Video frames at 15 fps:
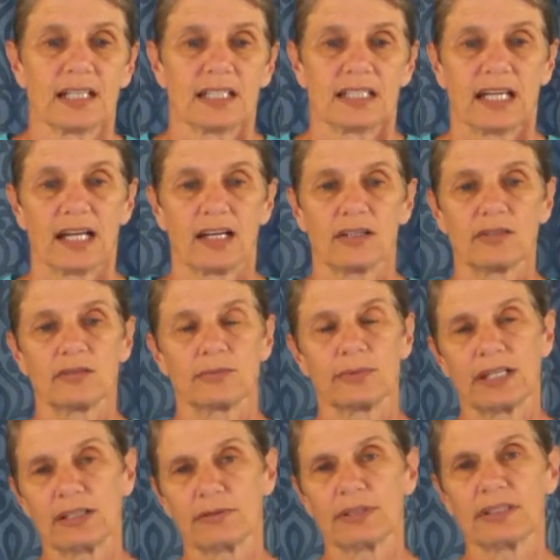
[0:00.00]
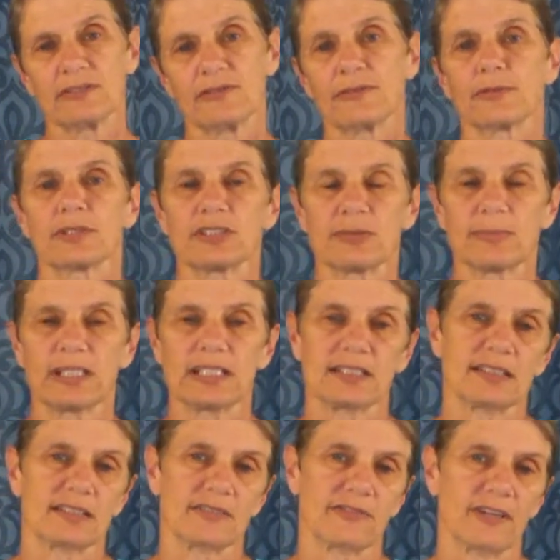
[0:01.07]
Now, rate of reinforcement
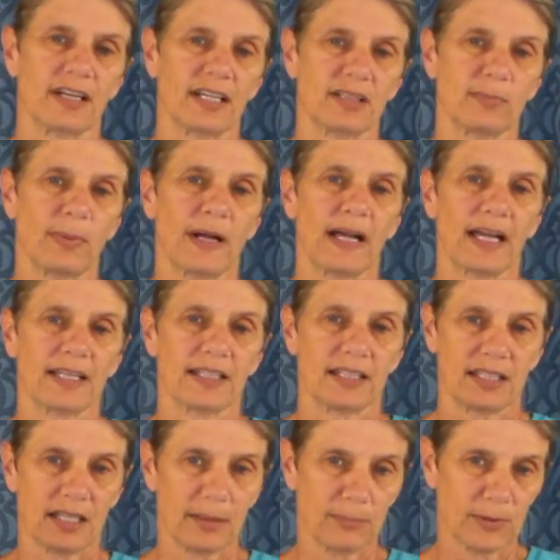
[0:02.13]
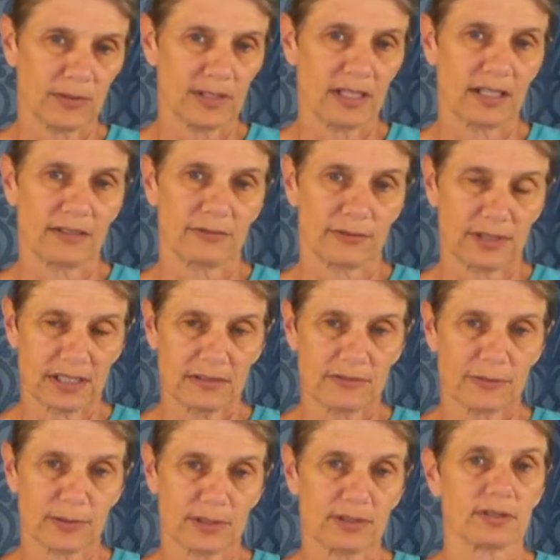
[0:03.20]
is defined by the number of
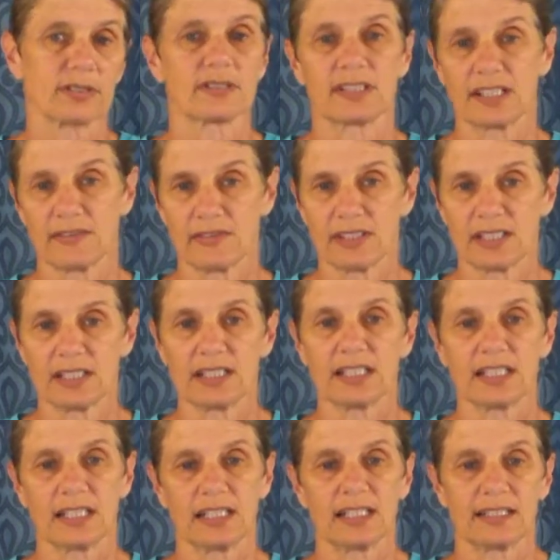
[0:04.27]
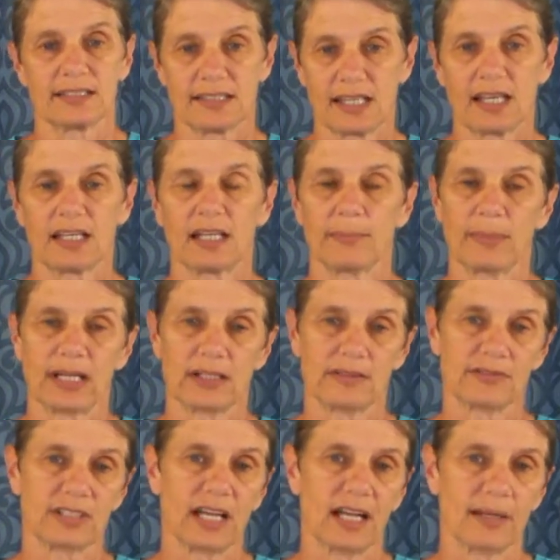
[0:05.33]
reinforcers given in a set amount
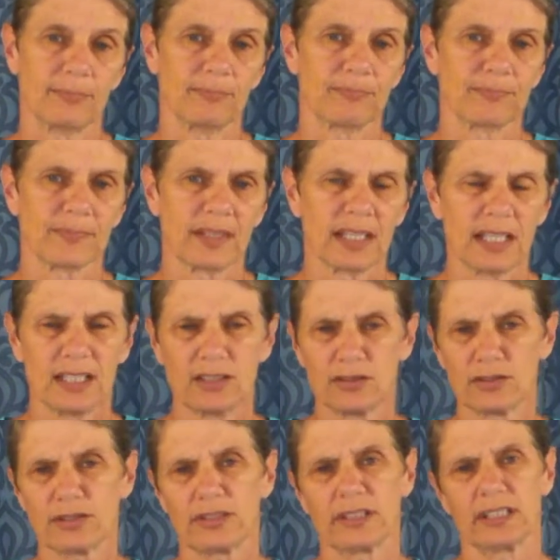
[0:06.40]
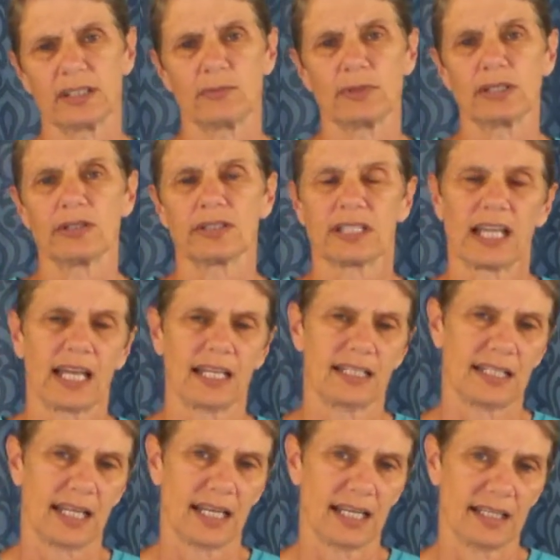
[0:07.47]
of time. And usually we look at
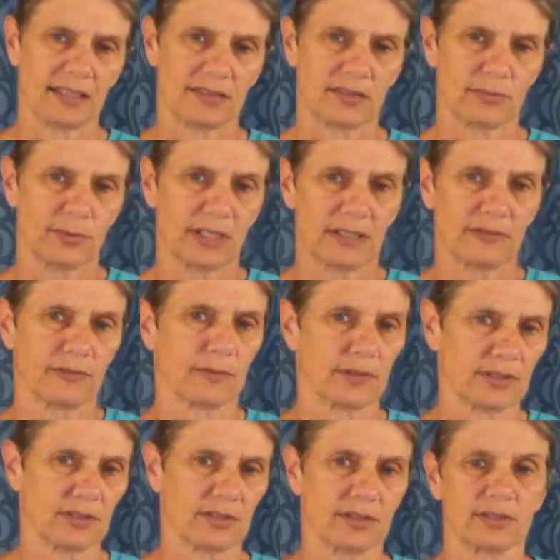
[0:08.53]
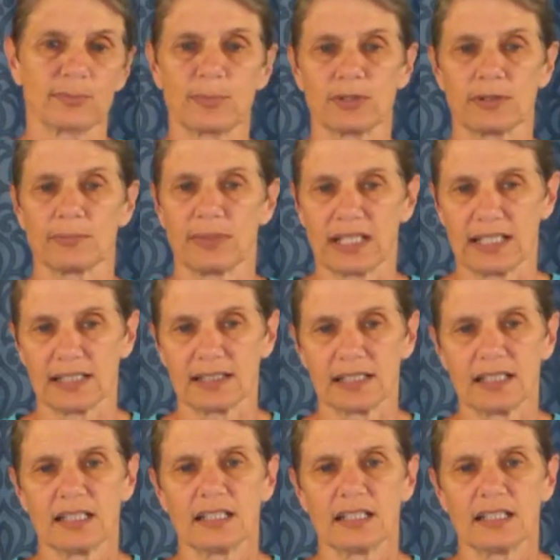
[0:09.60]
it as reinforcers per minute.